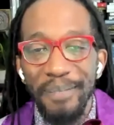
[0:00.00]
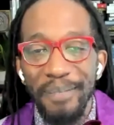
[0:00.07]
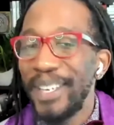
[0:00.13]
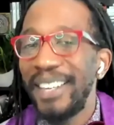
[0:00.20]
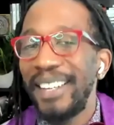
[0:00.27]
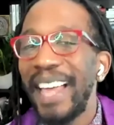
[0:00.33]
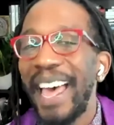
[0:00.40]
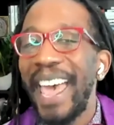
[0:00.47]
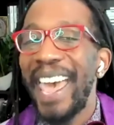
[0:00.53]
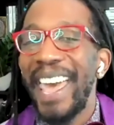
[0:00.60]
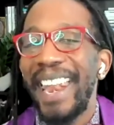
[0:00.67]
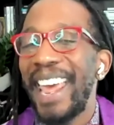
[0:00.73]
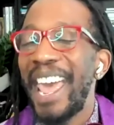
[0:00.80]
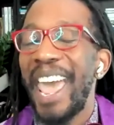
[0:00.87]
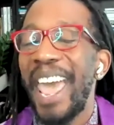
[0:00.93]
be
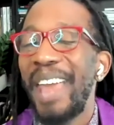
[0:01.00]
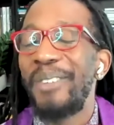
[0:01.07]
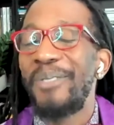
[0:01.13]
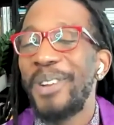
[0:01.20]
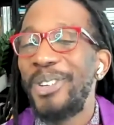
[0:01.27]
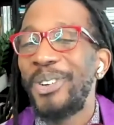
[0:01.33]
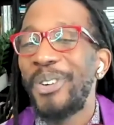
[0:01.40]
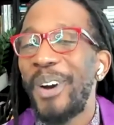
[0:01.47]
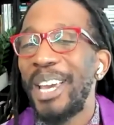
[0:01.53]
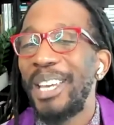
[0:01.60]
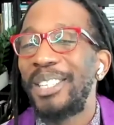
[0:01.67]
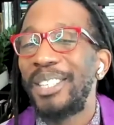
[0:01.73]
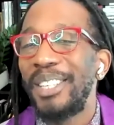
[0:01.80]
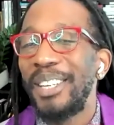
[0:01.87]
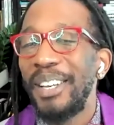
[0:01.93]
glad and
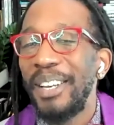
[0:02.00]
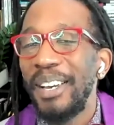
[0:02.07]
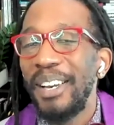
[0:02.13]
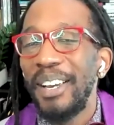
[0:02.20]
rejoice